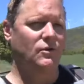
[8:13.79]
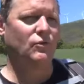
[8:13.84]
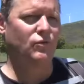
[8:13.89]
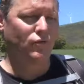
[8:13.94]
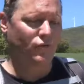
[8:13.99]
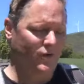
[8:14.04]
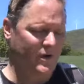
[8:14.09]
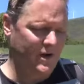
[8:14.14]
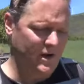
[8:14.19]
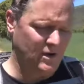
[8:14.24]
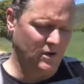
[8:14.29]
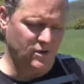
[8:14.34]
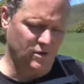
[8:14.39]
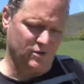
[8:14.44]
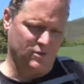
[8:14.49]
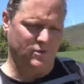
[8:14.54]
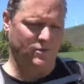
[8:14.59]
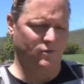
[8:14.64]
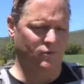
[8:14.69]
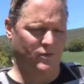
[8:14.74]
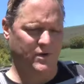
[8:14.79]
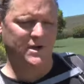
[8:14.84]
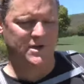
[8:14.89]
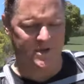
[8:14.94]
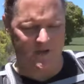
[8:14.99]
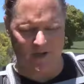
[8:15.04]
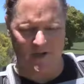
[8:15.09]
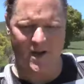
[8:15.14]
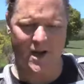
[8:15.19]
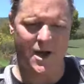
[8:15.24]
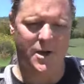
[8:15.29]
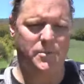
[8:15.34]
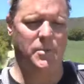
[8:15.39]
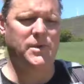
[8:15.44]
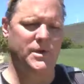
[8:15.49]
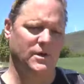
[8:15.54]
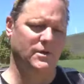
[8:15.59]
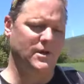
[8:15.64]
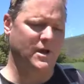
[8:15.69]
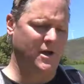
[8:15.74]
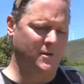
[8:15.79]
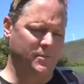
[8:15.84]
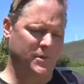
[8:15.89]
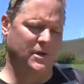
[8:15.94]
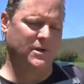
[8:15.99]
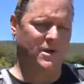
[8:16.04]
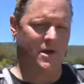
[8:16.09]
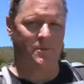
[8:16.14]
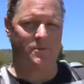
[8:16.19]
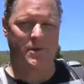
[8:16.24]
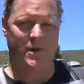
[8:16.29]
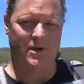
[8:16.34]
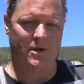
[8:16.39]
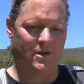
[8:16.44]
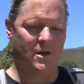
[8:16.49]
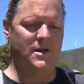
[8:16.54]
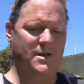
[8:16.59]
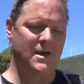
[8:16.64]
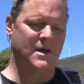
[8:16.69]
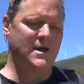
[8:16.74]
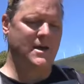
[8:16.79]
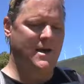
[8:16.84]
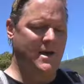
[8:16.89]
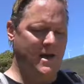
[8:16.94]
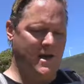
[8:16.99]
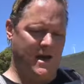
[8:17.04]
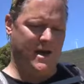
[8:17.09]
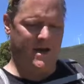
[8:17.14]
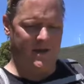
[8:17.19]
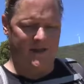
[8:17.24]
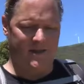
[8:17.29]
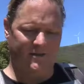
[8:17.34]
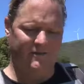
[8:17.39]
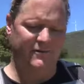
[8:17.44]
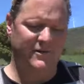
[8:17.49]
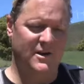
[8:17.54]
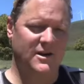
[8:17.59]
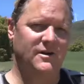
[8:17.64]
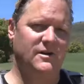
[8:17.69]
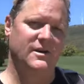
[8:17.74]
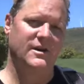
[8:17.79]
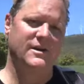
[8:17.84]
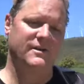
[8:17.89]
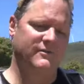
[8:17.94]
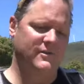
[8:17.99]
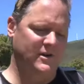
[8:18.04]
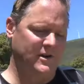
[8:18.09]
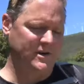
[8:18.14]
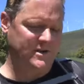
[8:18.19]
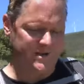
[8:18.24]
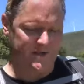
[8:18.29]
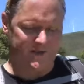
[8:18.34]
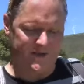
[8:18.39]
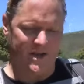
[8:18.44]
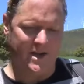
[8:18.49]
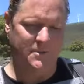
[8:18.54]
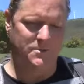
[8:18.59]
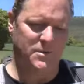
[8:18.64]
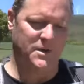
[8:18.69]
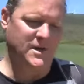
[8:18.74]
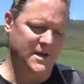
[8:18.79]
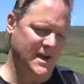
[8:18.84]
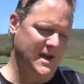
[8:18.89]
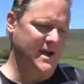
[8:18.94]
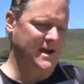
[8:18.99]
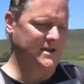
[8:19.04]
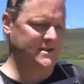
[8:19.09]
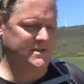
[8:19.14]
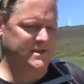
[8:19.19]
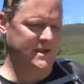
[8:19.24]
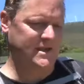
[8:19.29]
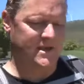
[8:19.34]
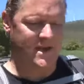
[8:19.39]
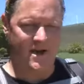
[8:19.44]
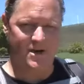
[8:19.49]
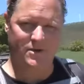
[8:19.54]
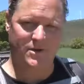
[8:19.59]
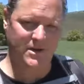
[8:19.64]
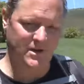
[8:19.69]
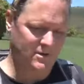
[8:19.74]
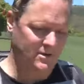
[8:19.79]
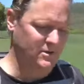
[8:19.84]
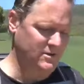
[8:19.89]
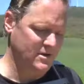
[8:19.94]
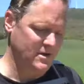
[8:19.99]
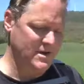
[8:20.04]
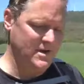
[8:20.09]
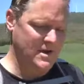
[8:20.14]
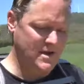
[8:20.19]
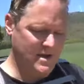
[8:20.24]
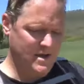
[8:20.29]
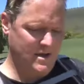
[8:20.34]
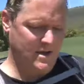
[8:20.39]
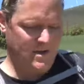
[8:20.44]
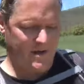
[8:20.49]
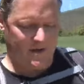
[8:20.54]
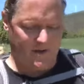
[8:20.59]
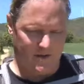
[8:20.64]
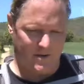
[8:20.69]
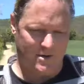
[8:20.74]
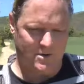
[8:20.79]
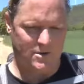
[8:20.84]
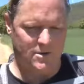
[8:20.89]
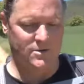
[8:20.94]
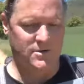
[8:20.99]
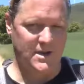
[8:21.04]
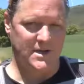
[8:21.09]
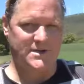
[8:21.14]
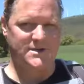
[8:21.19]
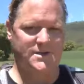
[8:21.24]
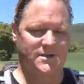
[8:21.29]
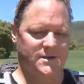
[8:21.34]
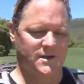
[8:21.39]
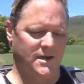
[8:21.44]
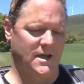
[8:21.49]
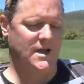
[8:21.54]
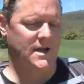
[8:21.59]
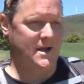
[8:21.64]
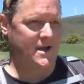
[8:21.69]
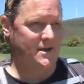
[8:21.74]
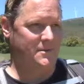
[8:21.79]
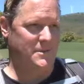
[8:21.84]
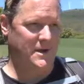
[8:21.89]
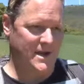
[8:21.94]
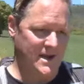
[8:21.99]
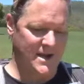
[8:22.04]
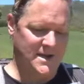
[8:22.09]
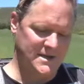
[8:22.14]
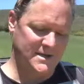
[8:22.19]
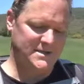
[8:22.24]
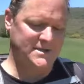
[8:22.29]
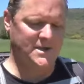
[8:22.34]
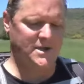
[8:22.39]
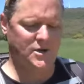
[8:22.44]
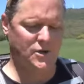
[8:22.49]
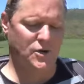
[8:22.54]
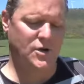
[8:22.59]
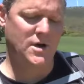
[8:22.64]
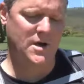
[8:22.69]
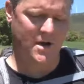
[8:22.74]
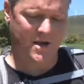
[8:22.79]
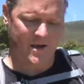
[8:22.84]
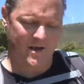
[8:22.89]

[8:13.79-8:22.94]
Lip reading: real rigid uphill, uphill, uphill, and then very, very steep, nasty downhill. Oh, that took a lot out of me. So,